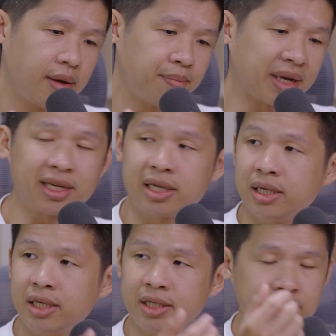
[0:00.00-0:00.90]

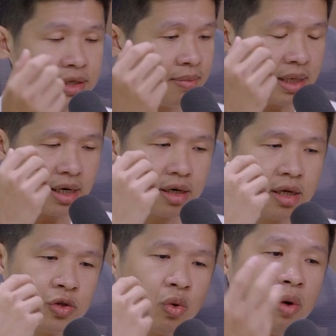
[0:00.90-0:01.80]
practical this is, but
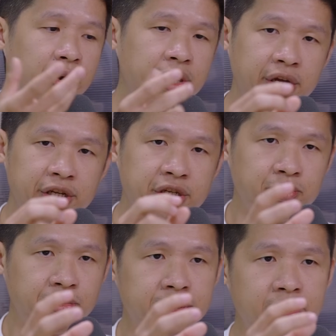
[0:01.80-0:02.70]
it's one way you can actually
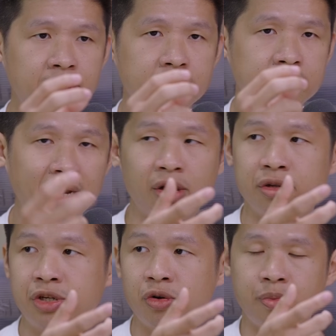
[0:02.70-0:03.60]
boost the
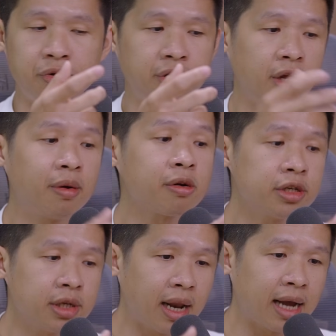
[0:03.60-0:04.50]
technology component. And of
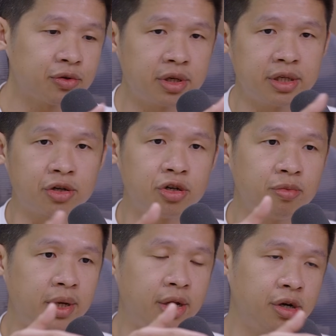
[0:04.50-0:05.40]
course, the last one is going to
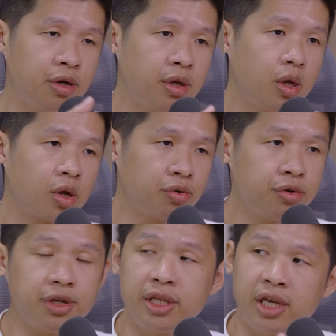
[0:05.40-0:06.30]
be
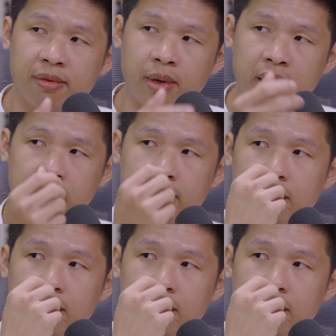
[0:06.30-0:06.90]
grow the ETF market.